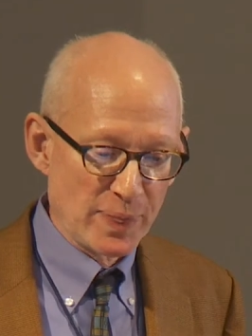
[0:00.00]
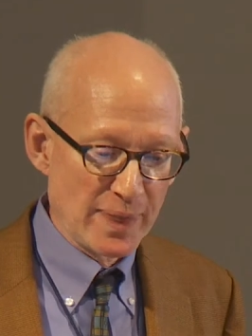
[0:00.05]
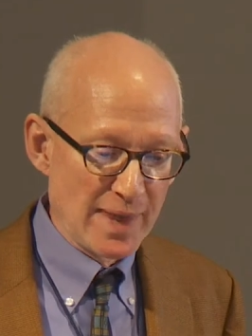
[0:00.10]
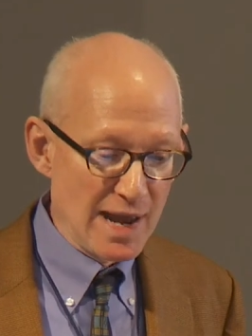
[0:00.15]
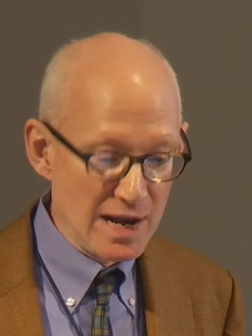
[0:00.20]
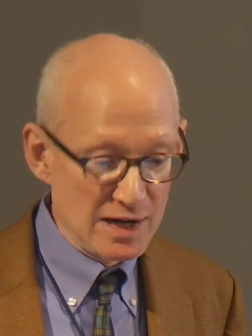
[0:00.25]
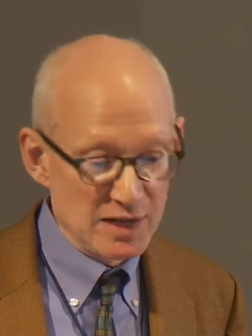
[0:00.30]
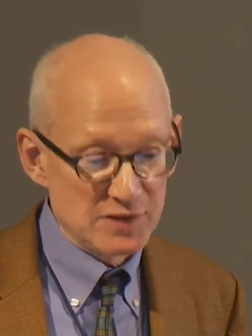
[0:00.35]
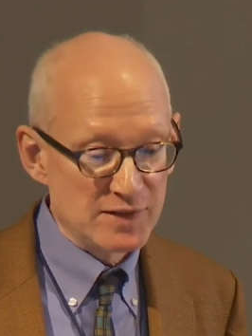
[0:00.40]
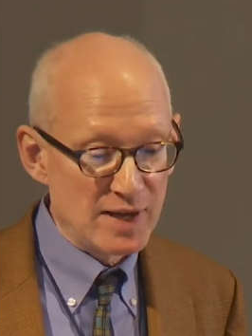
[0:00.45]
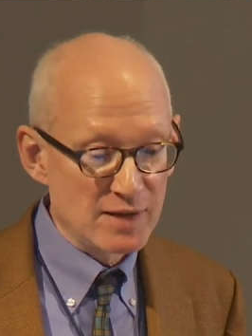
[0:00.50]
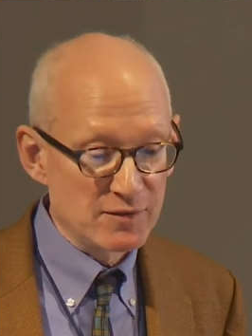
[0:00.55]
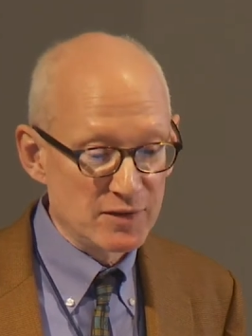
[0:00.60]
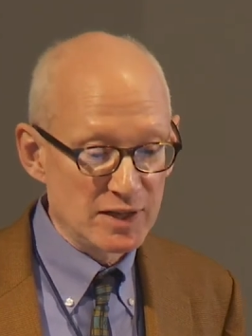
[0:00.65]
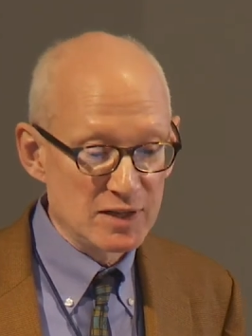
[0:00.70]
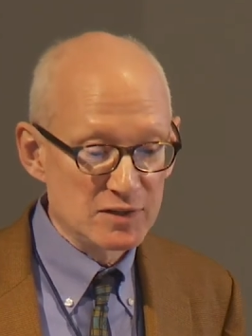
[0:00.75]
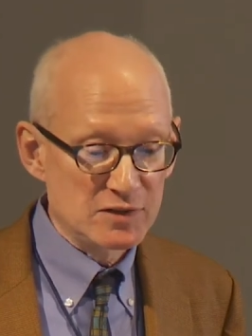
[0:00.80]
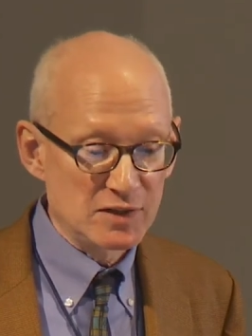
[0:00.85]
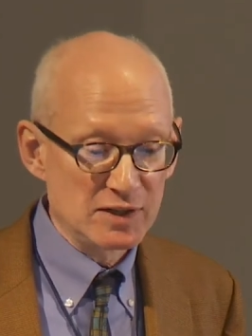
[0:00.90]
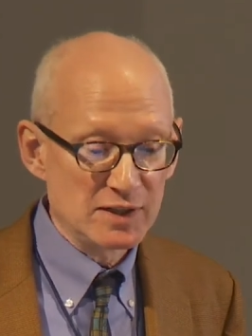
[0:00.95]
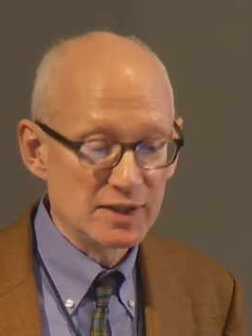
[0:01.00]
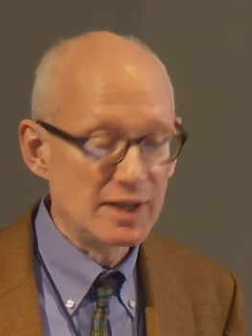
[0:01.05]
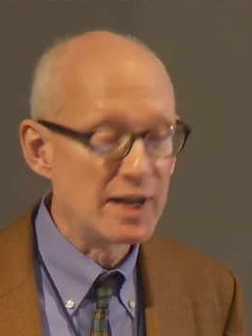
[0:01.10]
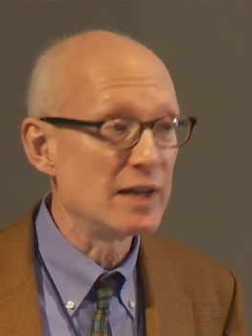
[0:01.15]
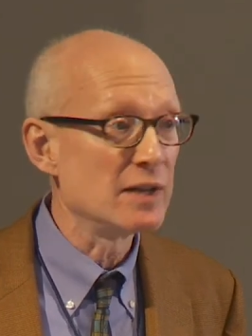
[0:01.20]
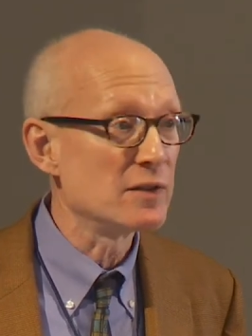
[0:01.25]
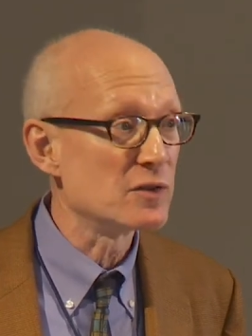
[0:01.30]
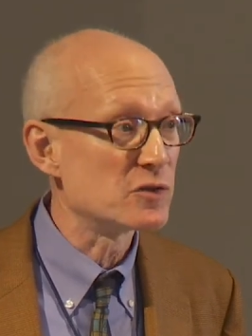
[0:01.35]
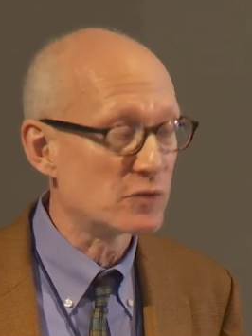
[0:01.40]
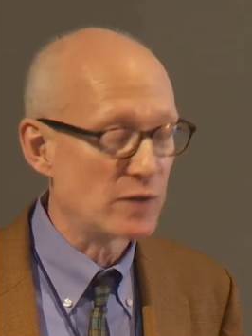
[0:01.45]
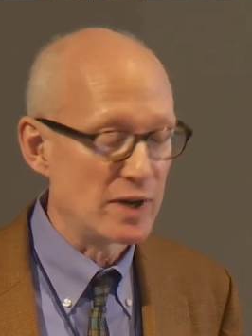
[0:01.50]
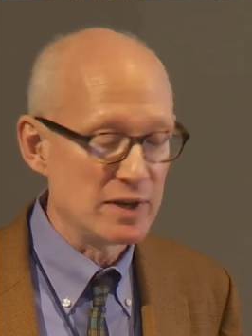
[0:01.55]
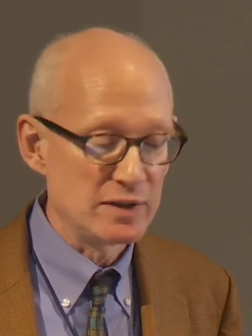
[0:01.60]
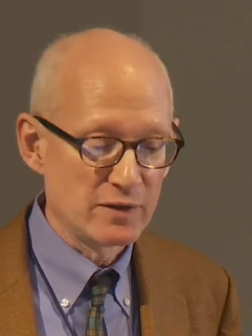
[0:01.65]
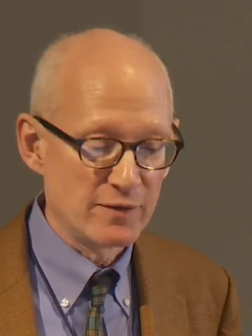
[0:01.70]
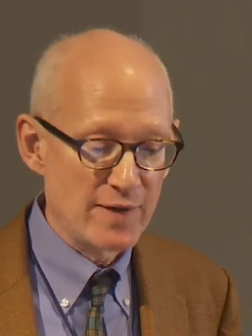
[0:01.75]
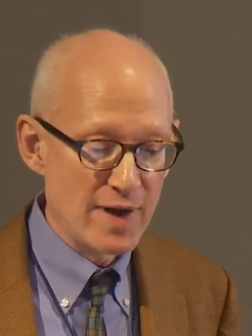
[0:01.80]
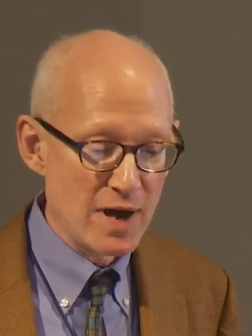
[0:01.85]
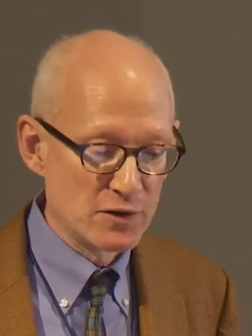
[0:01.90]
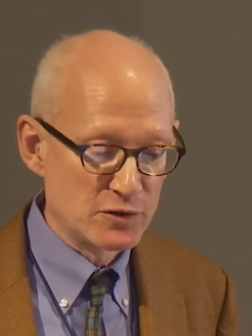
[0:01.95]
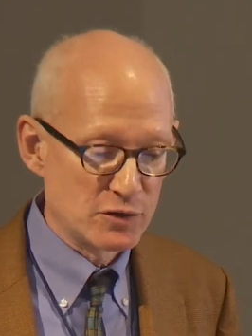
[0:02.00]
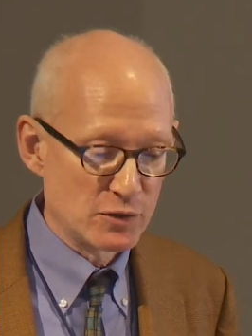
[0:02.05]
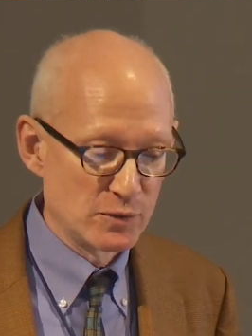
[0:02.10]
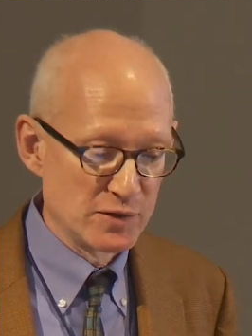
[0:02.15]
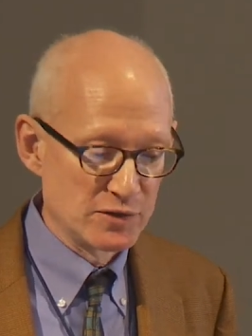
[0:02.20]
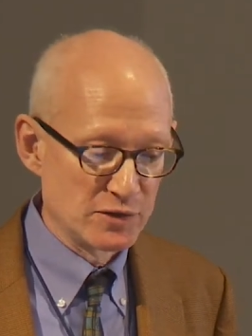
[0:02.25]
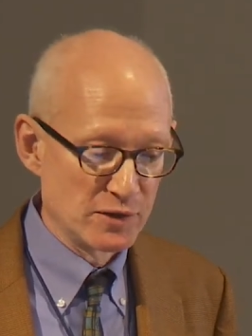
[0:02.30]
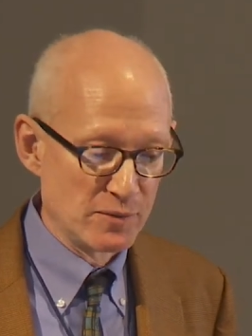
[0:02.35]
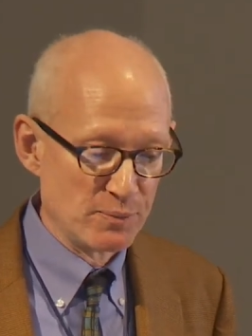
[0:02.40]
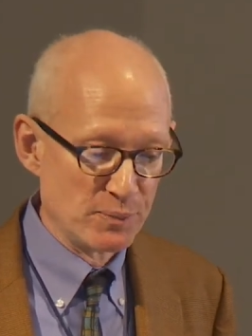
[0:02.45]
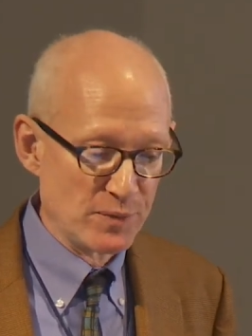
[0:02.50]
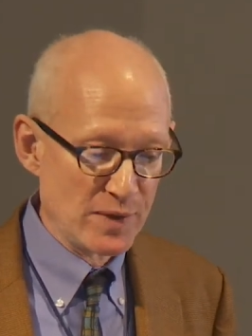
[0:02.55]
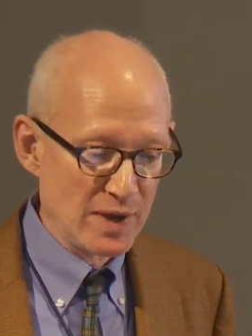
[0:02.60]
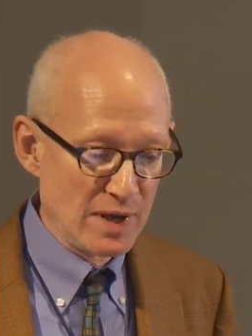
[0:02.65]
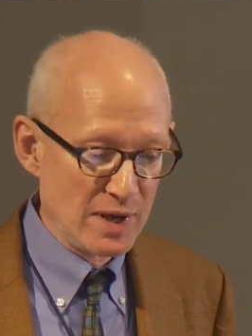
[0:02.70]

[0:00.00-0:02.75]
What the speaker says: and it's evidence indicating the strength of altruism.